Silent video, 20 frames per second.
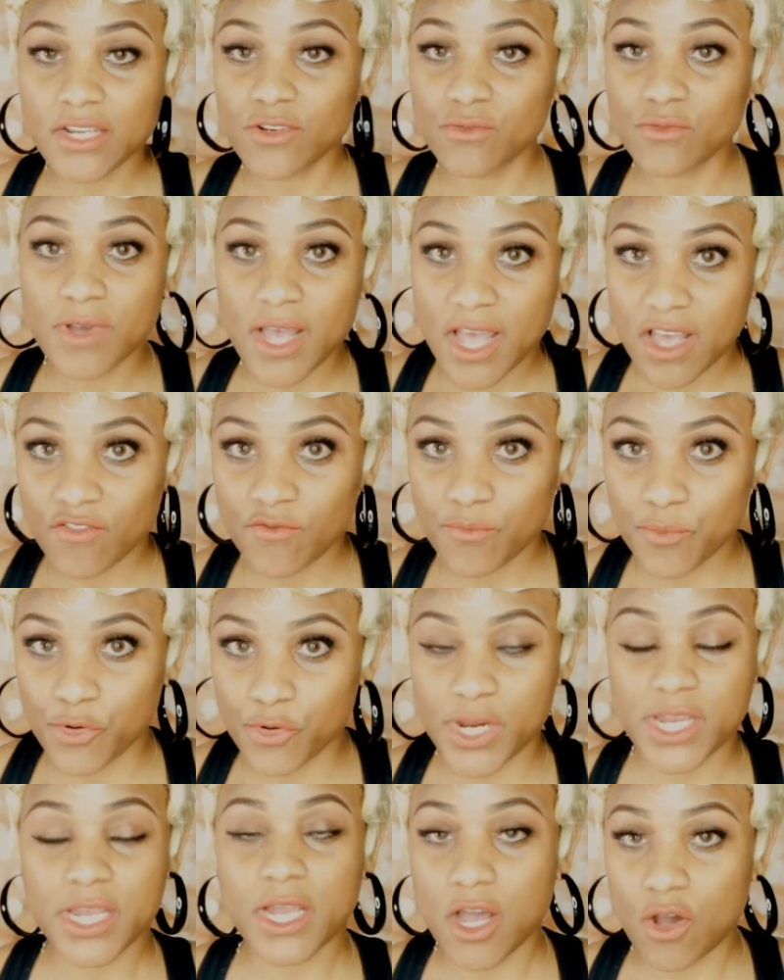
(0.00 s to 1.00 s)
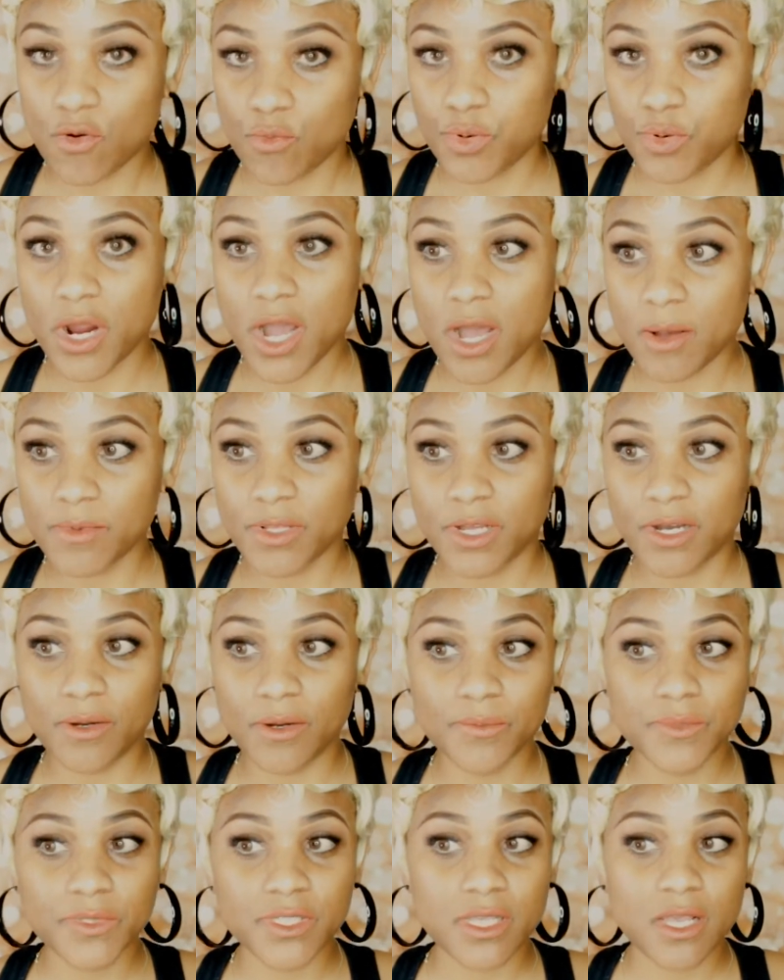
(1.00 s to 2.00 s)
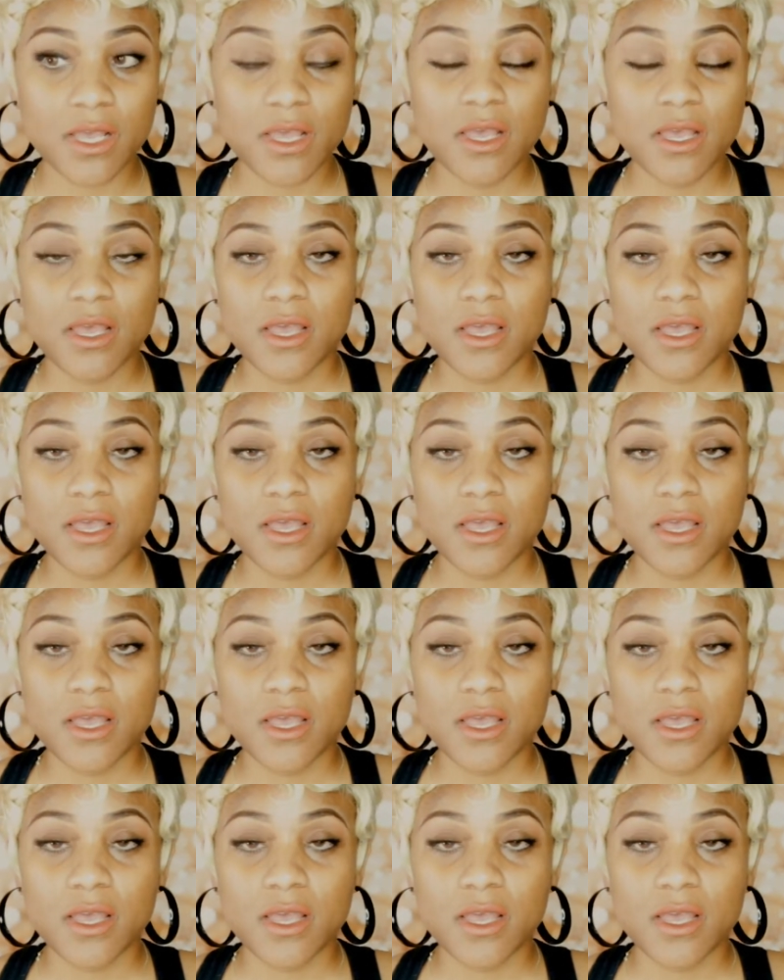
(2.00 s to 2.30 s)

I don't have breakout problems.